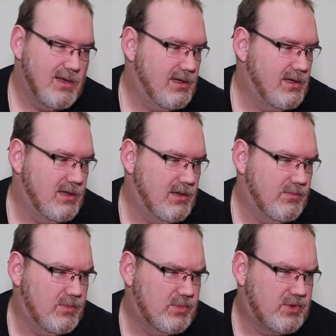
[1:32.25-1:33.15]

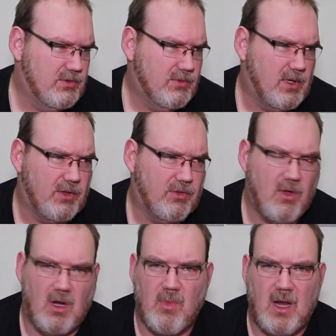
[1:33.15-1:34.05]
to what,
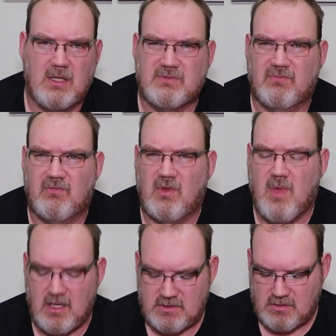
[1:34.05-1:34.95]
30 meters and 50
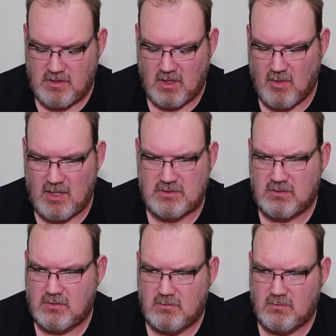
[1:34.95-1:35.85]
meters, 30 meters
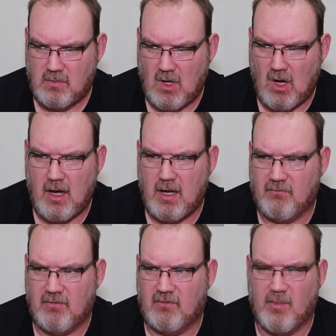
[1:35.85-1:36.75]
high
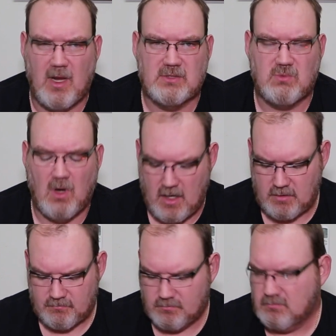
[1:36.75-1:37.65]
and 50 meters
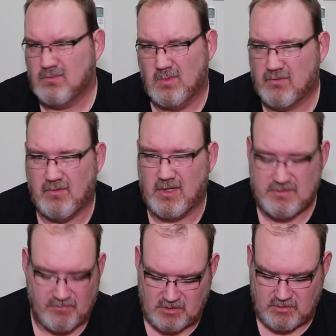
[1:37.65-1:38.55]
wide, vice
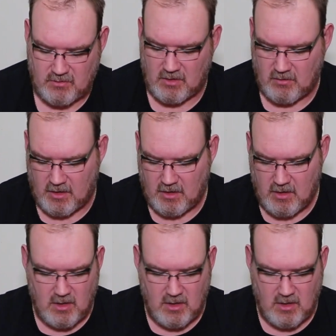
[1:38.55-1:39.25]
versa, either.